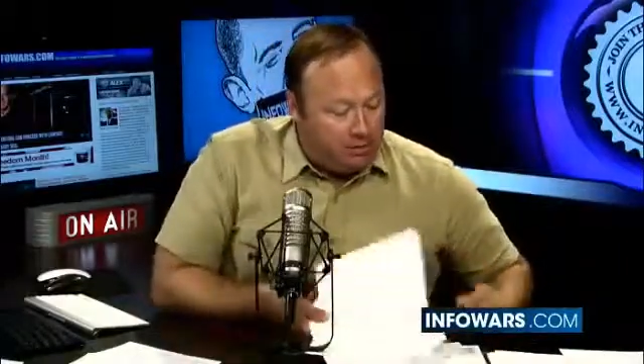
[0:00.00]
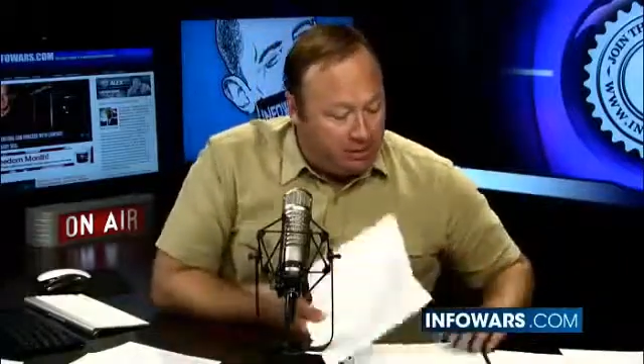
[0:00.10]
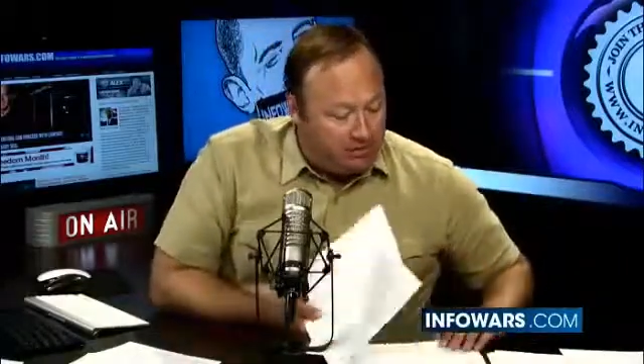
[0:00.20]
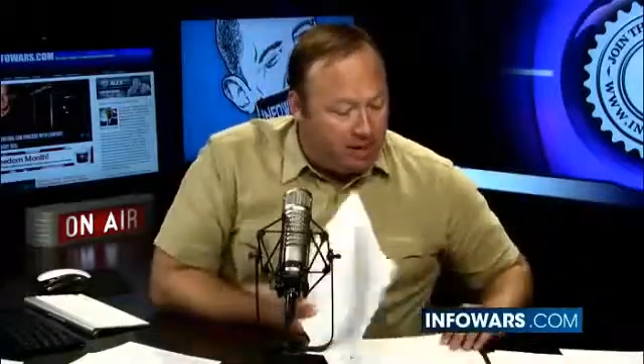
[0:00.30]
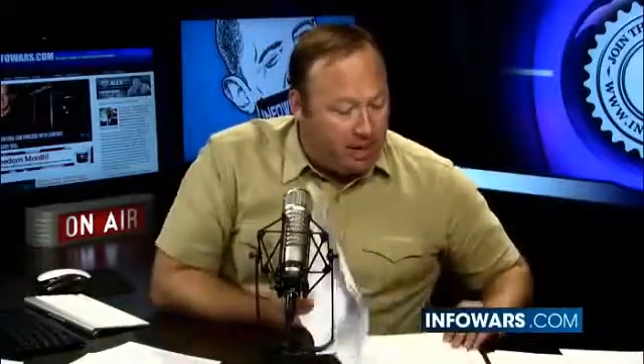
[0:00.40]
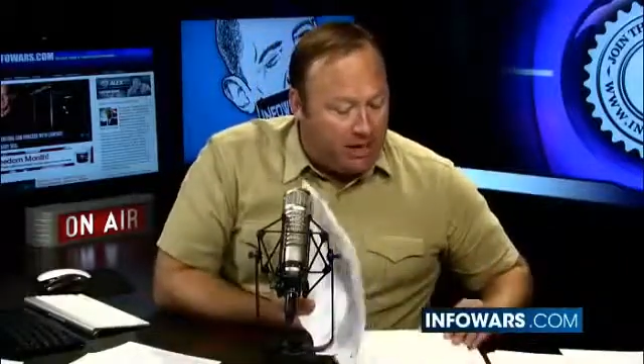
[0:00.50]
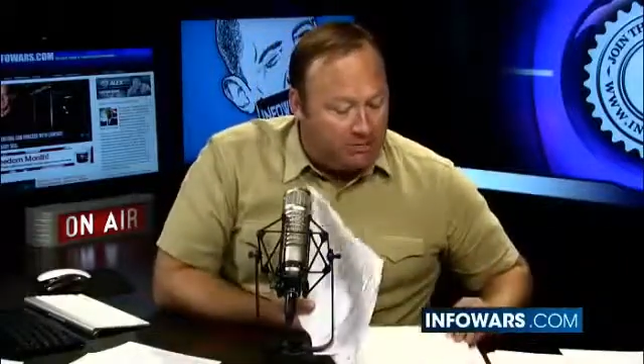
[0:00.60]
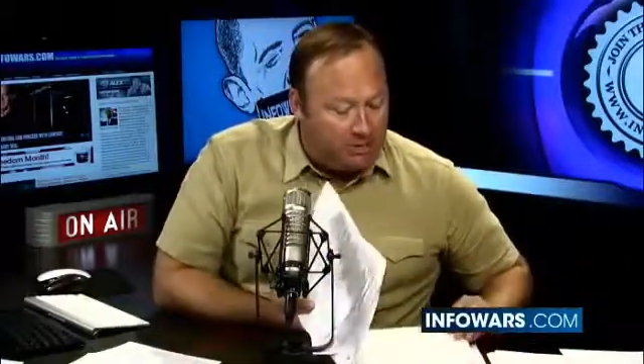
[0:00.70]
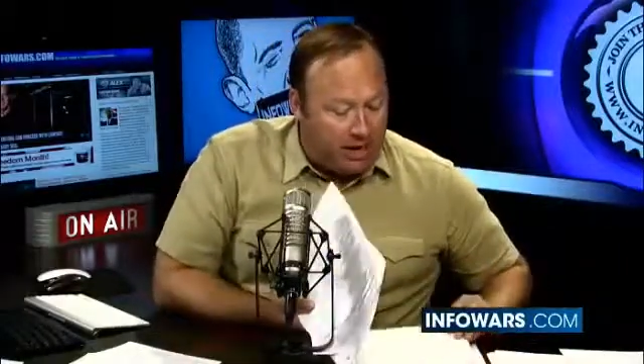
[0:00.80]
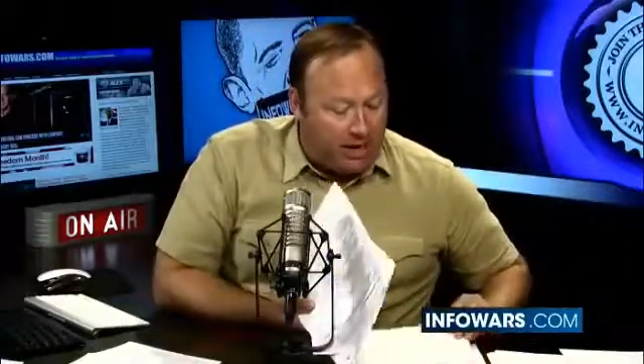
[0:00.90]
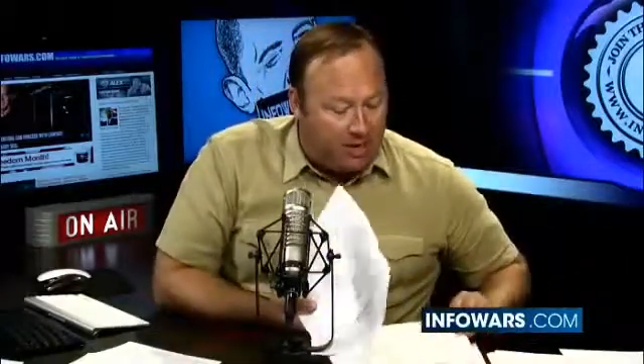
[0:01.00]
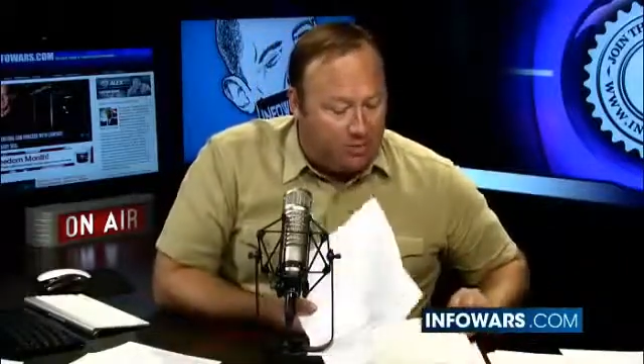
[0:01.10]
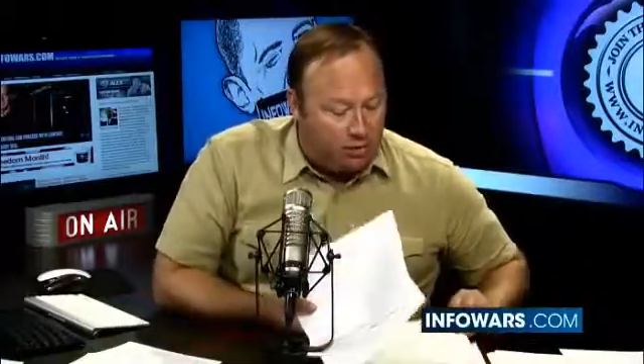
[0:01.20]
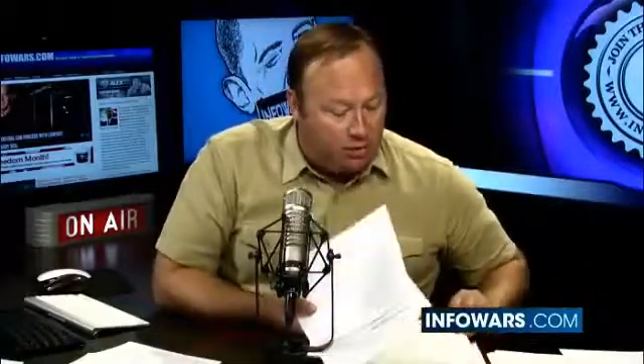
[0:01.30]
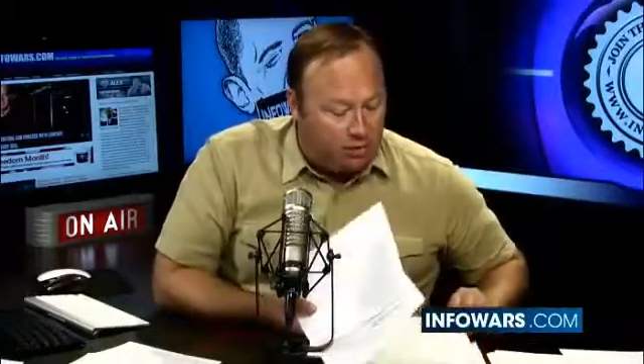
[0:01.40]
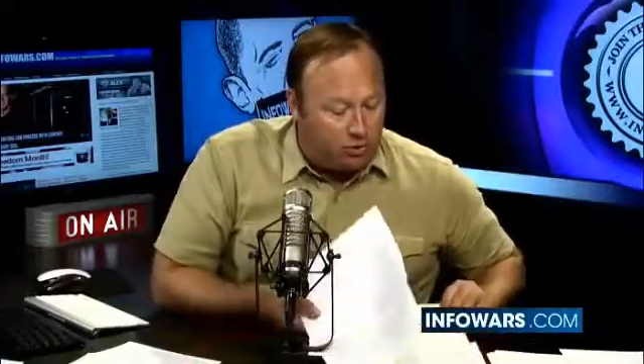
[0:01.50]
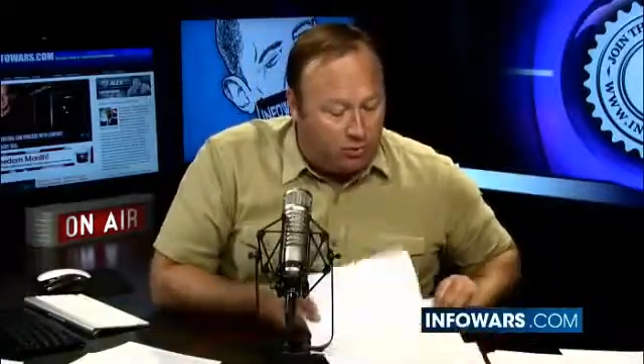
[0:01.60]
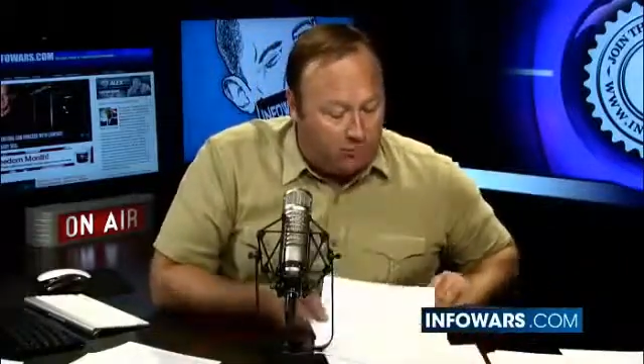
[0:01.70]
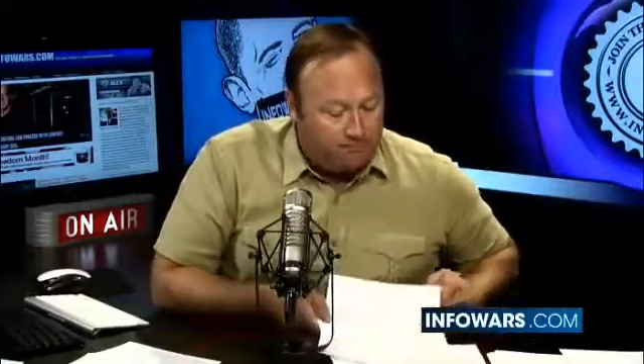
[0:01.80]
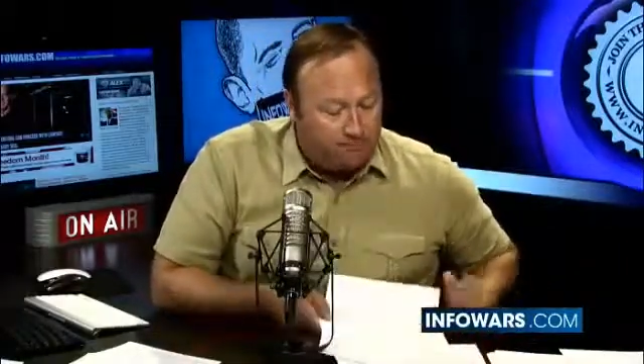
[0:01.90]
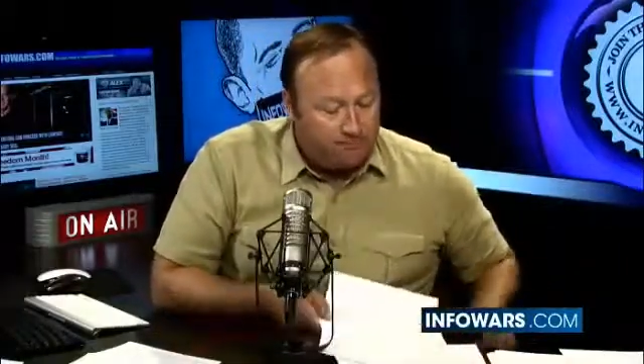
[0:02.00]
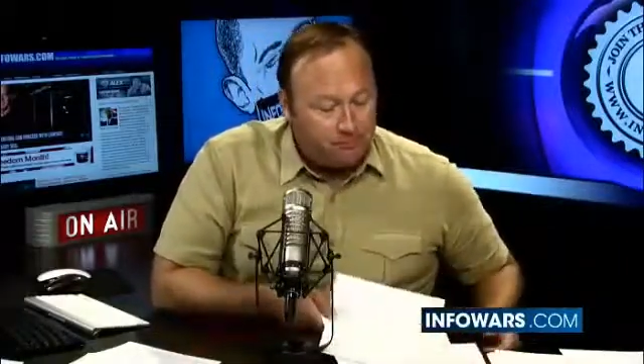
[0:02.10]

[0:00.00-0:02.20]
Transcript: demonized as usual.